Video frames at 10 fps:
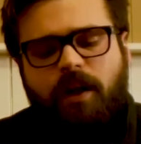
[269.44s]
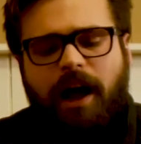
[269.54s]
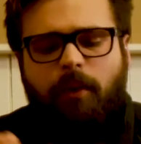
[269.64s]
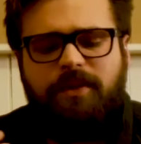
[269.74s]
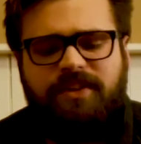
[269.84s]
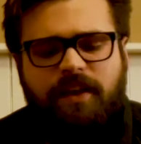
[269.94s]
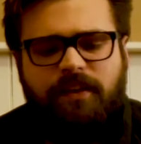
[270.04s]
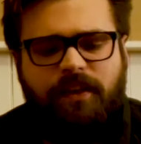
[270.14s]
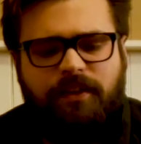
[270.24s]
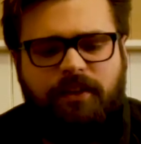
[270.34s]
I would say
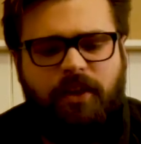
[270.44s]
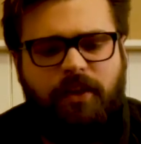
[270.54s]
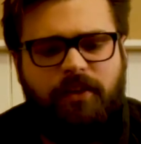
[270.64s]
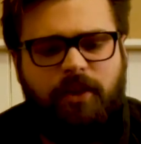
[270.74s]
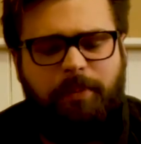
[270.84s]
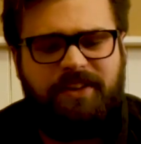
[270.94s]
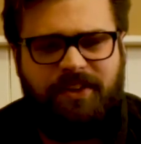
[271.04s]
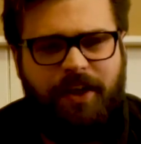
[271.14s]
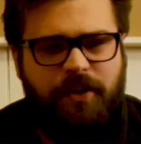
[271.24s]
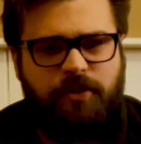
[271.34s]
that the best
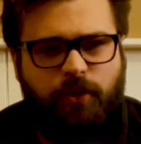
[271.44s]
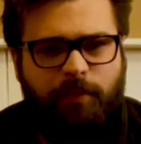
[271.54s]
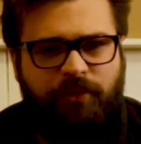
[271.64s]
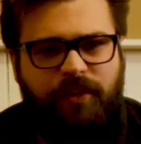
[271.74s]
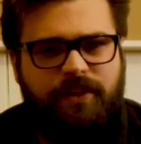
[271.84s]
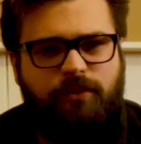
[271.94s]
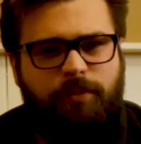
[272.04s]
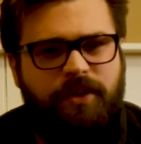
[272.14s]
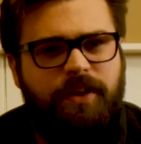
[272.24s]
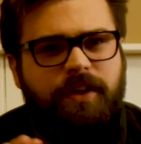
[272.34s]
age group for this would
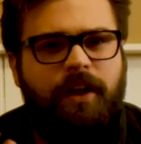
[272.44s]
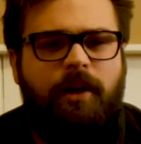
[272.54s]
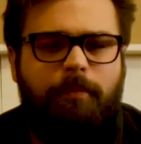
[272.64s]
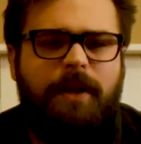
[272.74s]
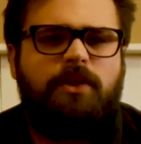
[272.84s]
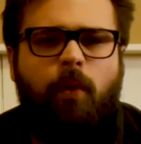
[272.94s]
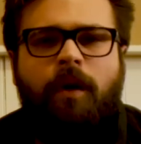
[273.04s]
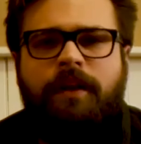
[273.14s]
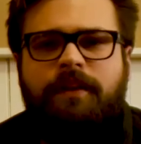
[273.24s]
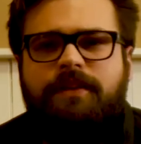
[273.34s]
be
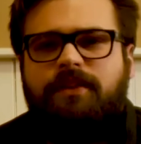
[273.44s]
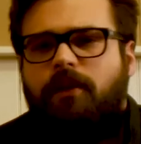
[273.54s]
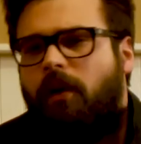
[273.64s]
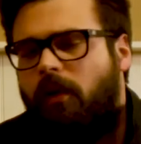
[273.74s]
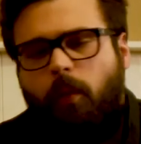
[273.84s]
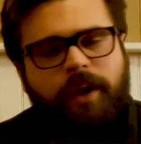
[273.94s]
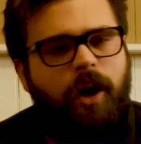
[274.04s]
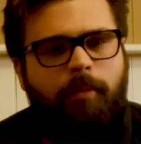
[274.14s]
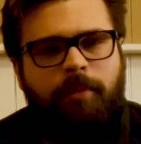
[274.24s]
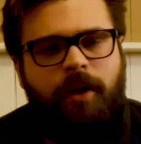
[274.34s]
mid-20s all the way
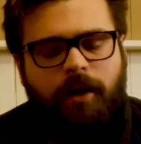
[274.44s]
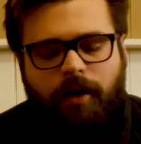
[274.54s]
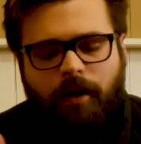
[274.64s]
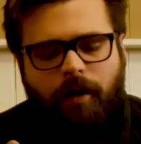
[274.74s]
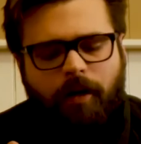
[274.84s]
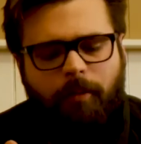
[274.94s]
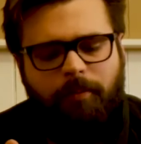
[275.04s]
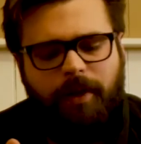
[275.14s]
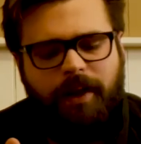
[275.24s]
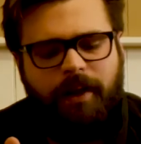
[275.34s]
up,
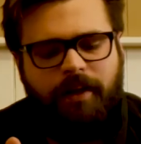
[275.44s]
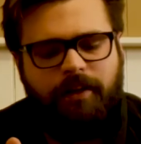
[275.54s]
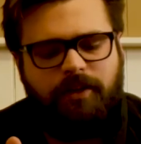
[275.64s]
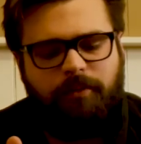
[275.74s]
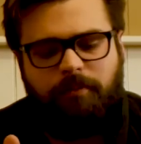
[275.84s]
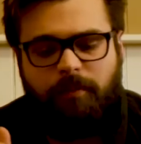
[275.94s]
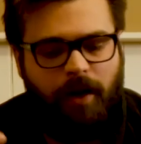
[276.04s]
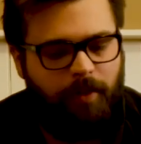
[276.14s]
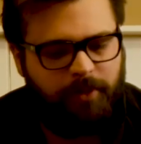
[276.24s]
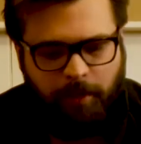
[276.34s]
and
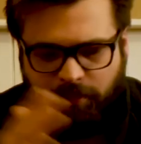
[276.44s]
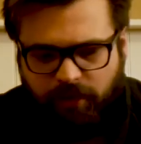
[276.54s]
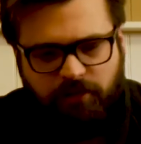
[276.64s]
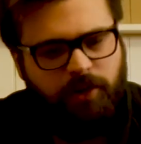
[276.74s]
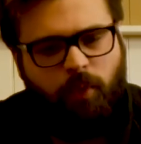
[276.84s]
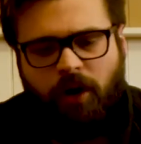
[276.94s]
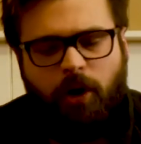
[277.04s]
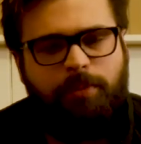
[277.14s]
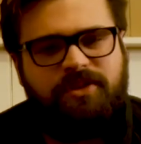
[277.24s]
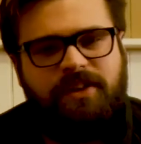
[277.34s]
completely
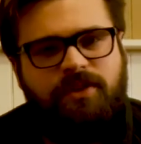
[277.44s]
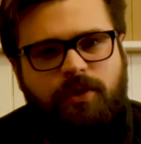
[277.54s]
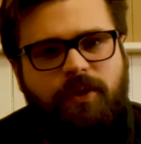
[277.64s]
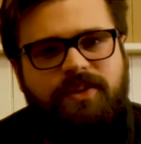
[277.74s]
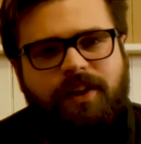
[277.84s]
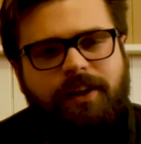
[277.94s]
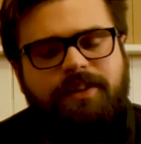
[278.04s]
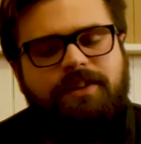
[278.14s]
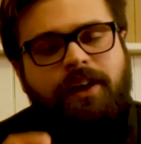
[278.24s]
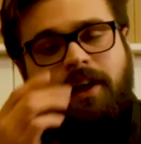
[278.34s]
100%
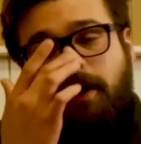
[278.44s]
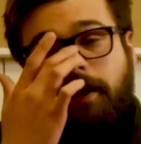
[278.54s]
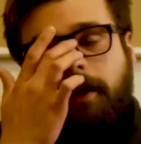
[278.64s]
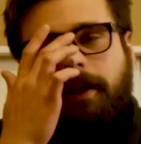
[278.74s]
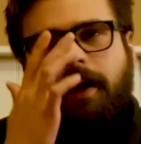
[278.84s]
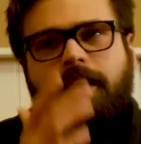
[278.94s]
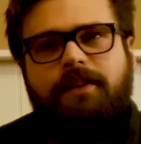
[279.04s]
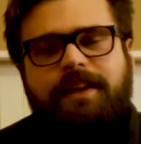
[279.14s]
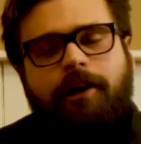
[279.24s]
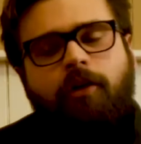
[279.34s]
unisex. It
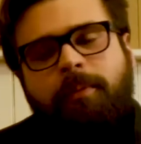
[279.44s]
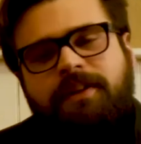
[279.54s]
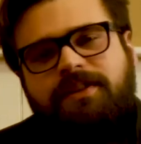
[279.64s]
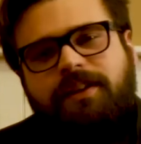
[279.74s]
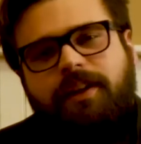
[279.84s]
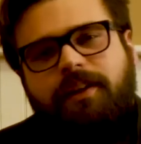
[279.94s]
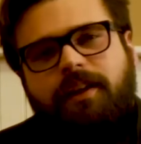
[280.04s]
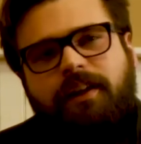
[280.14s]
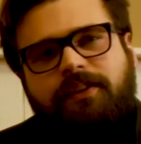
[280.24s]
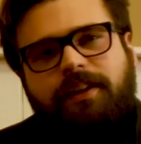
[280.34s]
has elements that
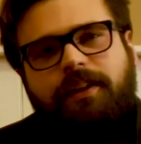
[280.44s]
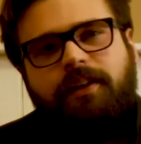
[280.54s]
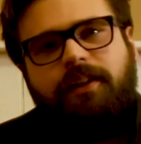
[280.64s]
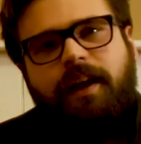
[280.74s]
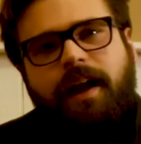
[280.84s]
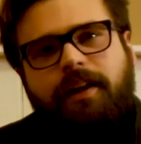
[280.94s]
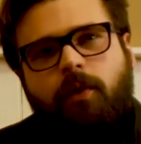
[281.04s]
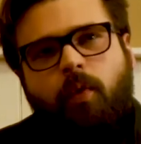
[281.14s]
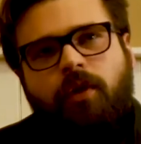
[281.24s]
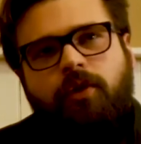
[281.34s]
I think
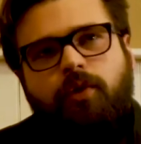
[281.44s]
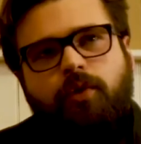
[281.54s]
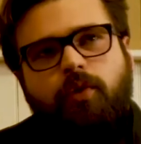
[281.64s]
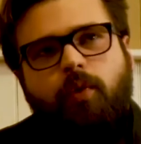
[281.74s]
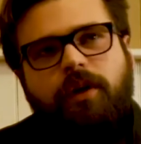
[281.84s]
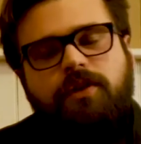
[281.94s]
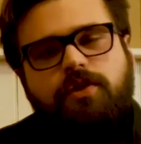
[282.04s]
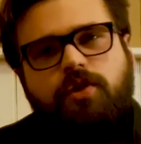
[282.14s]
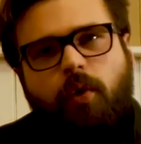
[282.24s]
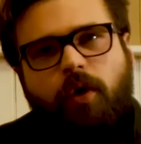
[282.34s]
anyone who
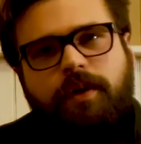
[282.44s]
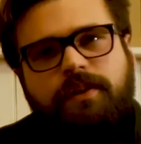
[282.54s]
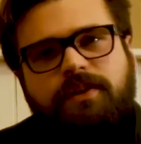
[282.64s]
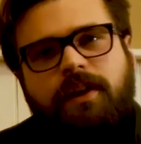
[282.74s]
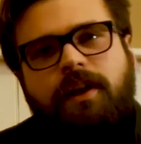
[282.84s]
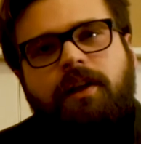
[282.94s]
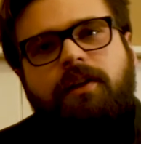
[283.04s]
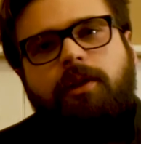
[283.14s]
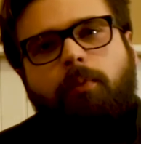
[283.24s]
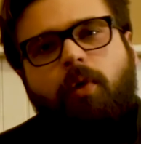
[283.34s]
enjoys
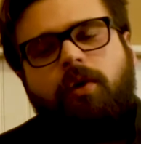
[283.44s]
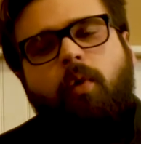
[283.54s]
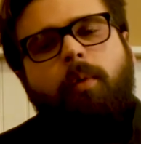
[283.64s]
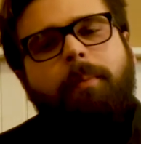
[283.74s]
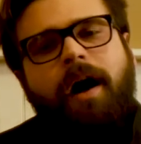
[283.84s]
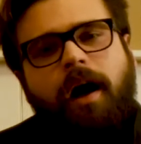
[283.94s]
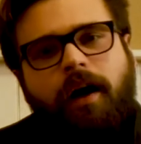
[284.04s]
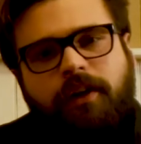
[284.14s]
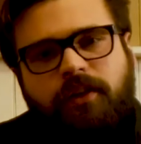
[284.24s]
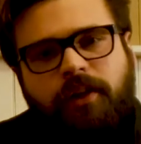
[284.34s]
the more
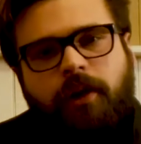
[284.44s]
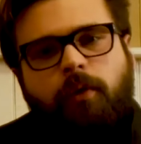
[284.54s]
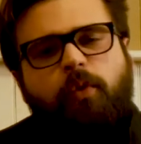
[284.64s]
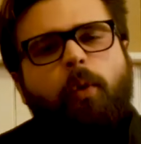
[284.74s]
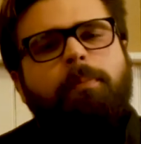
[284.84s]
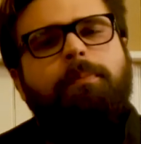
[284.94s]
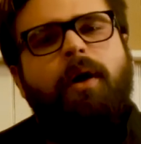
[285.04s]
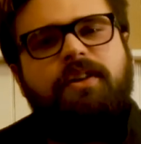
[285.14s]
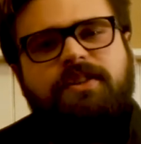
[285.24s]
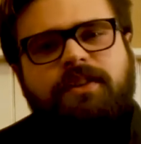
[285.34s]
gourmand,
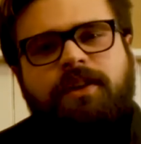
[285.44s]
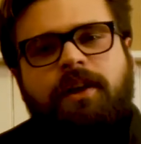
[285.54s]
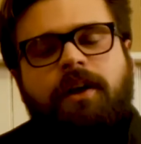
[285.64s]
robust,